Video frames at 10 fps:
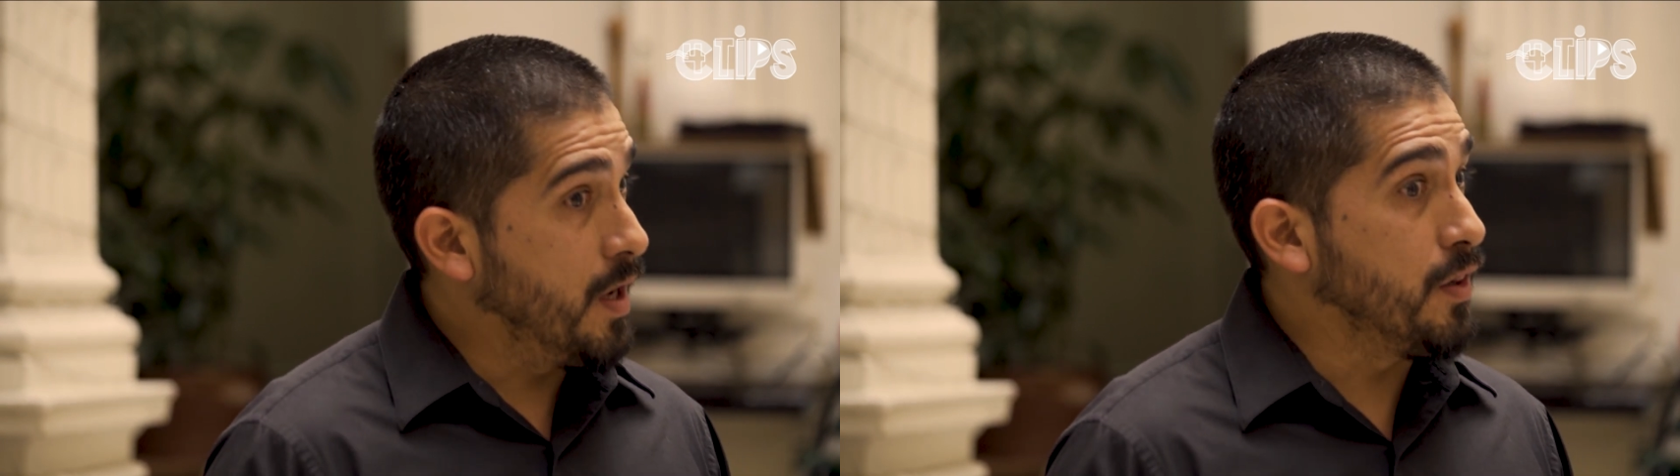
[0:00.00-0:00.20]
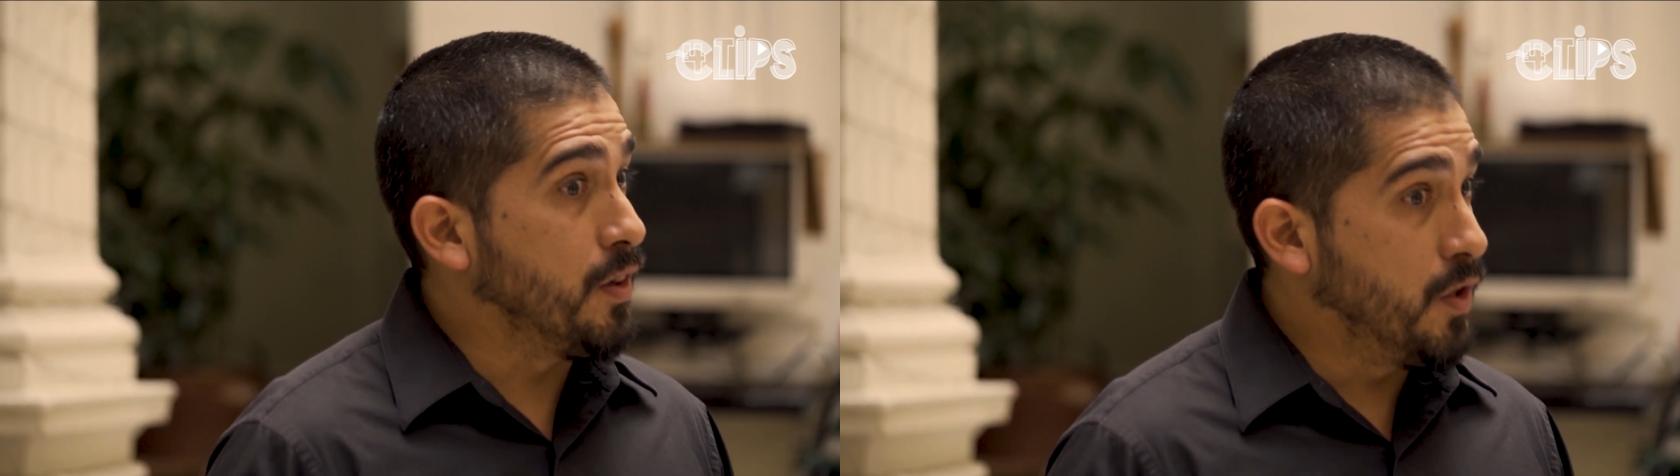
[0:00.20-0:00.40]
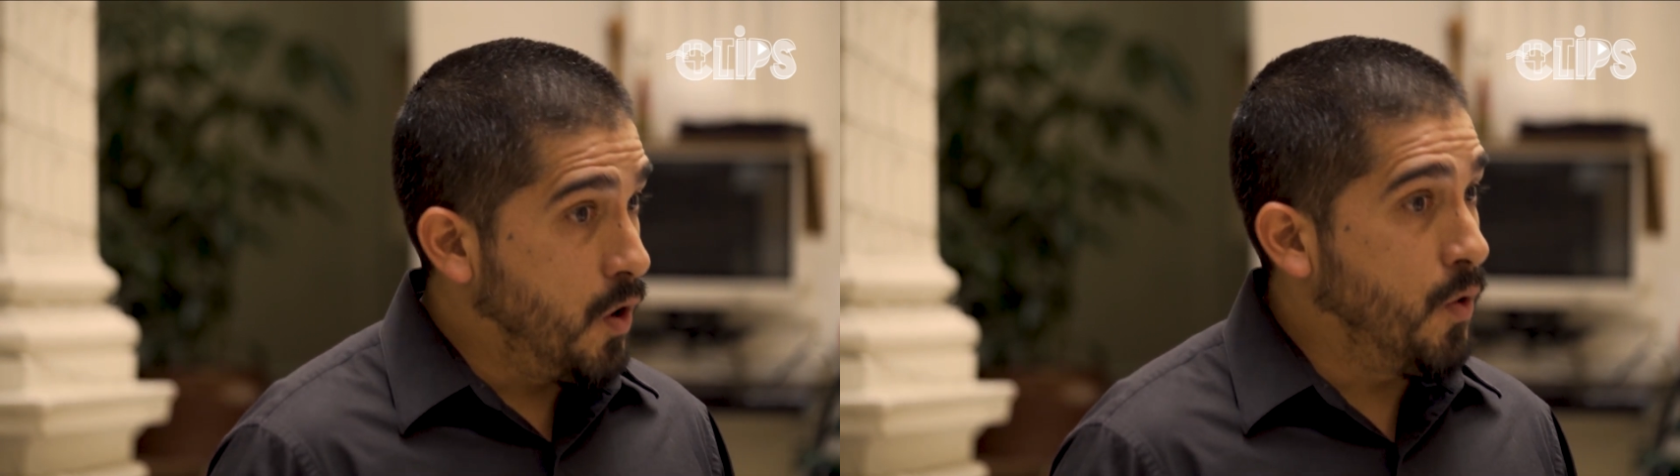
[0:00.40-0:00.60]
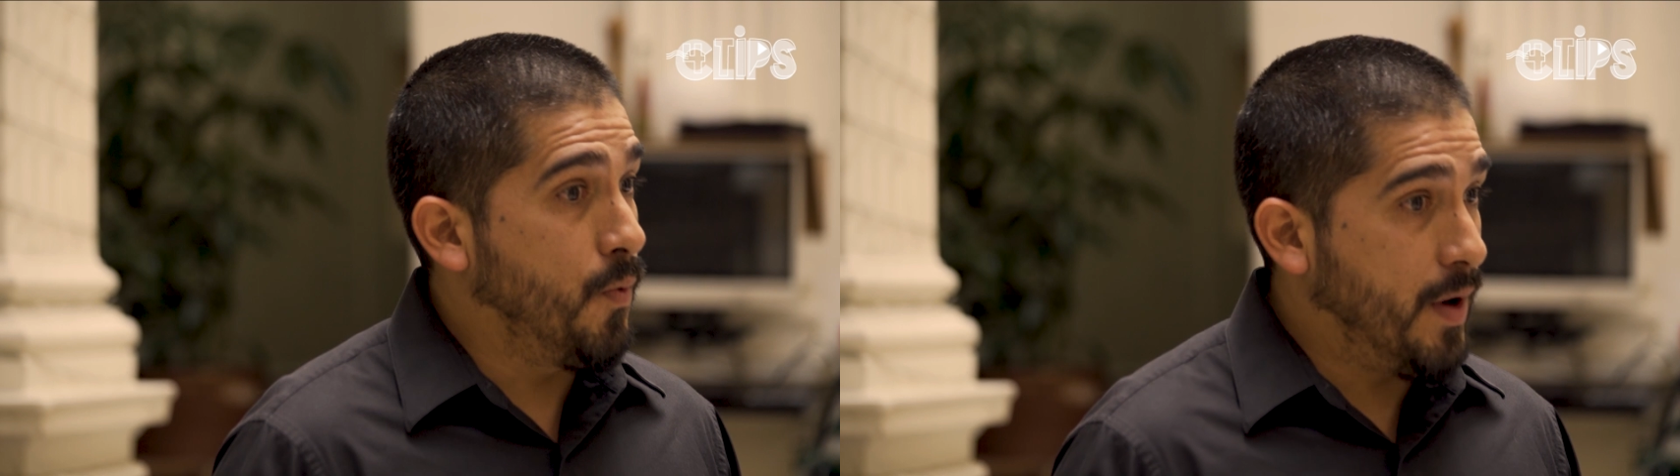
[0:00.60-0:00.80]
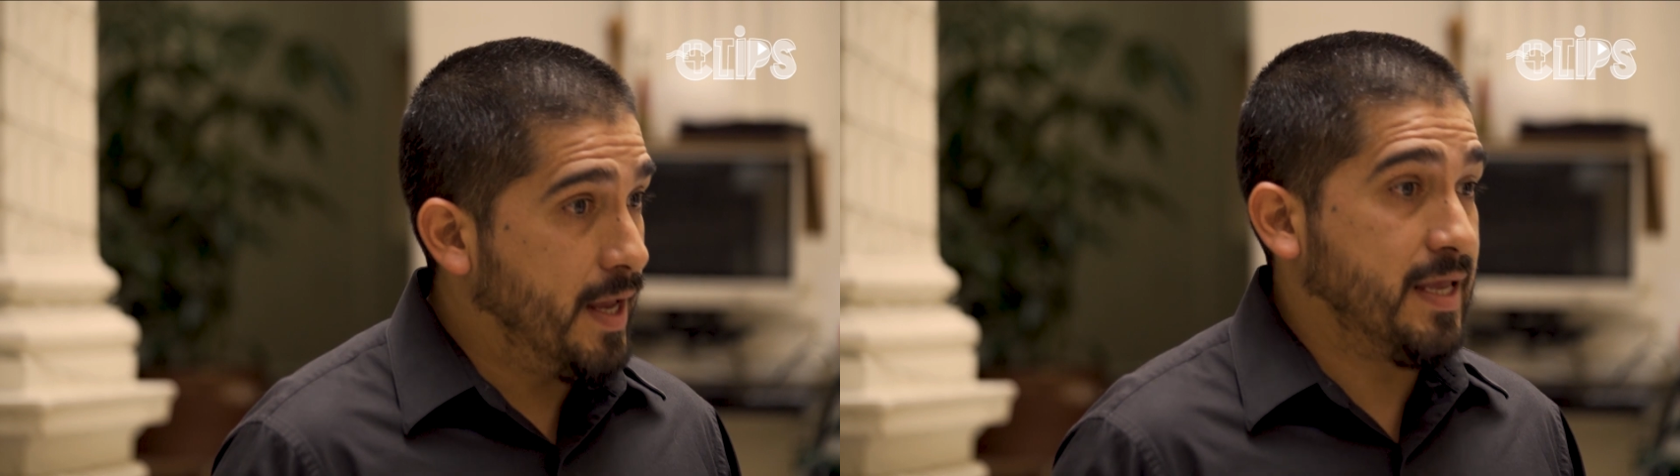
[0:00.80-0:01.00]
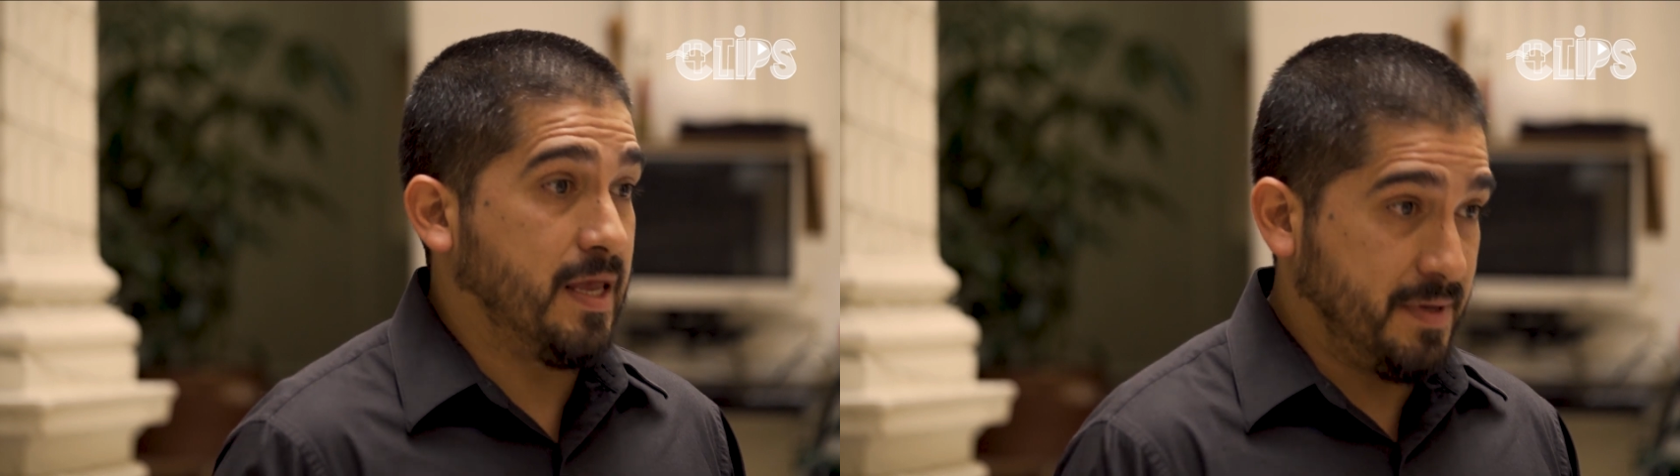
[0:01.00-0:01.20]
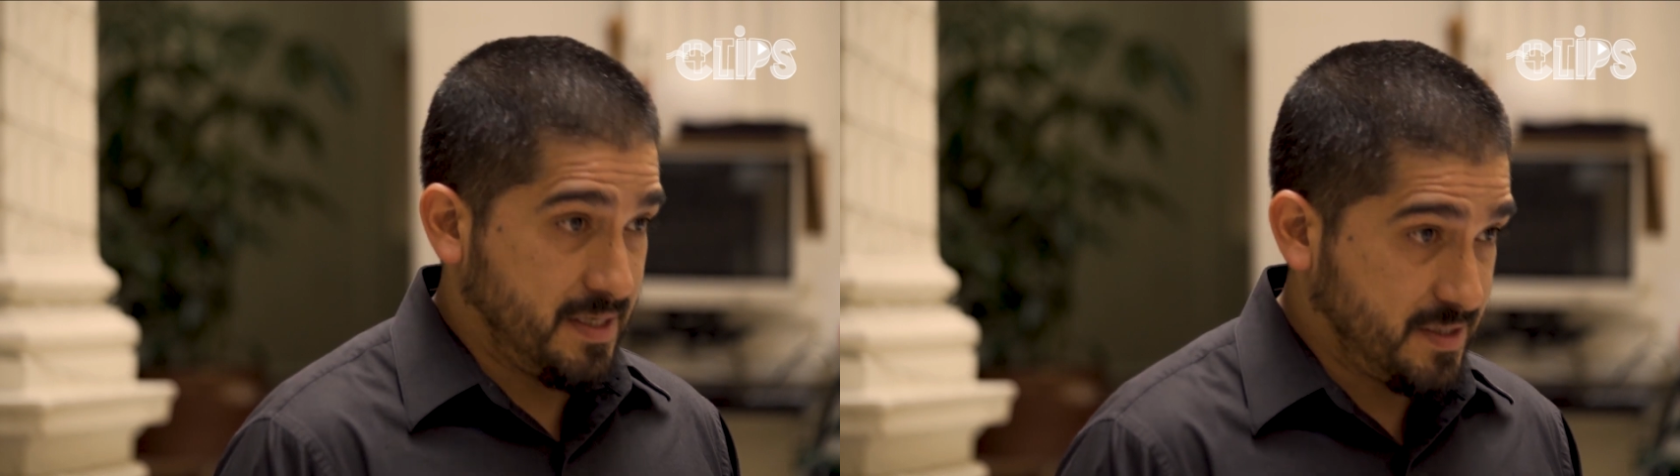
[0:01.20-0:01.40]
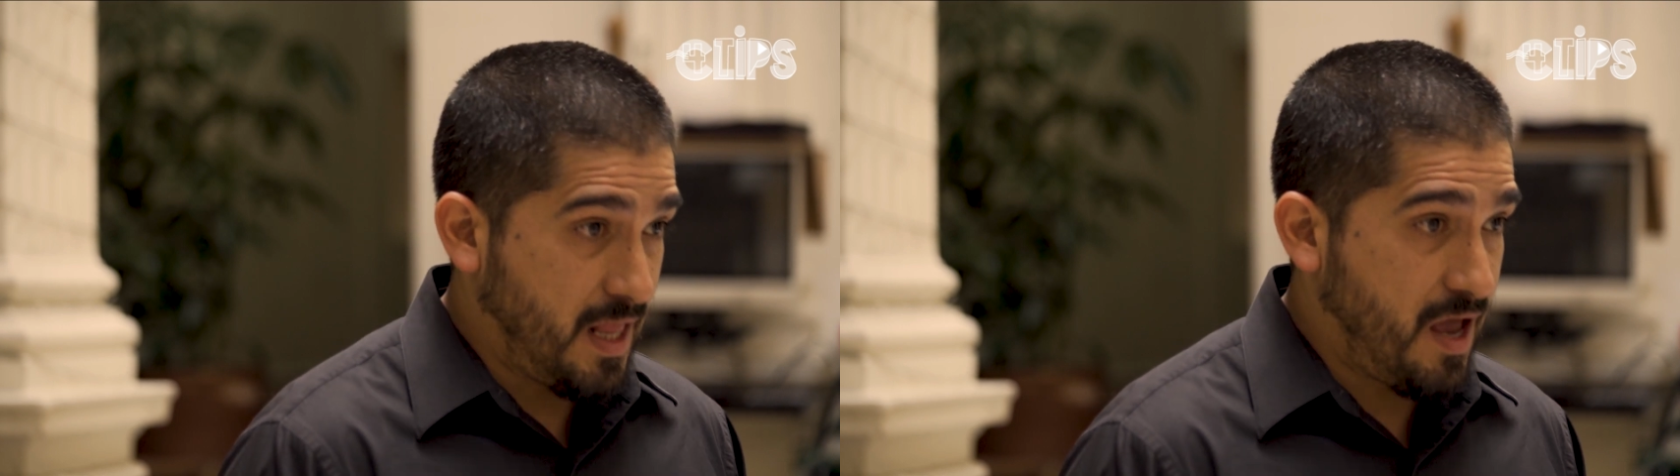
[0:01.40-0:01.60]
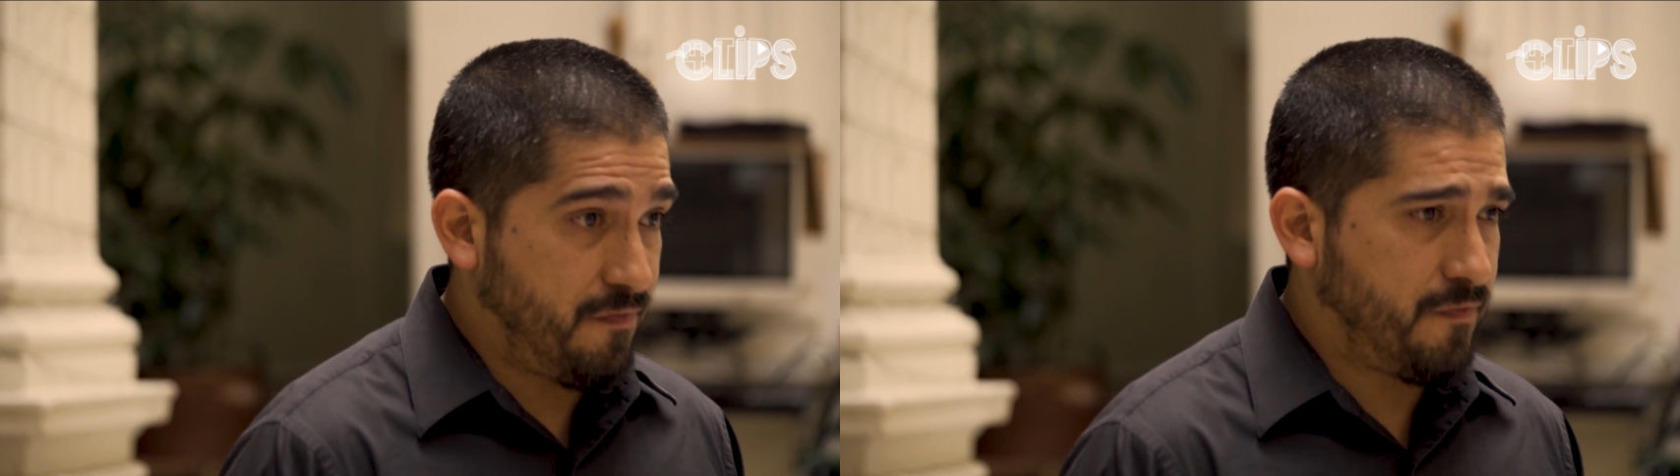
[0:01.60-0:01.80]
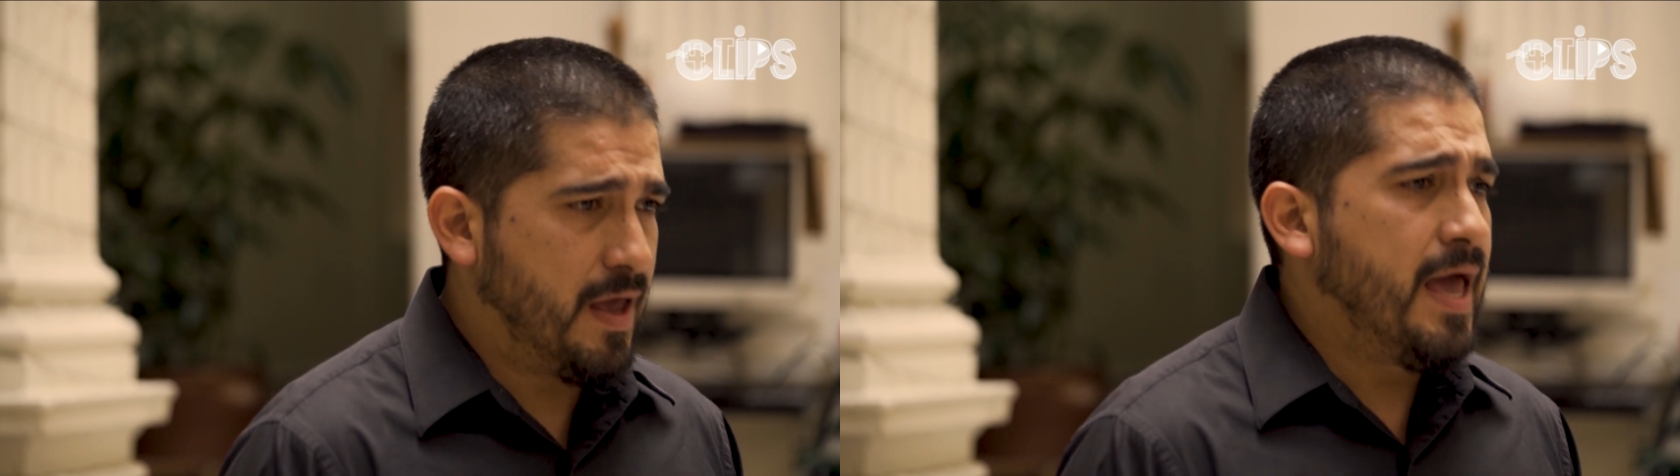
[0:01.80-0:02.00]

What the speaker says: long way in keeping us alive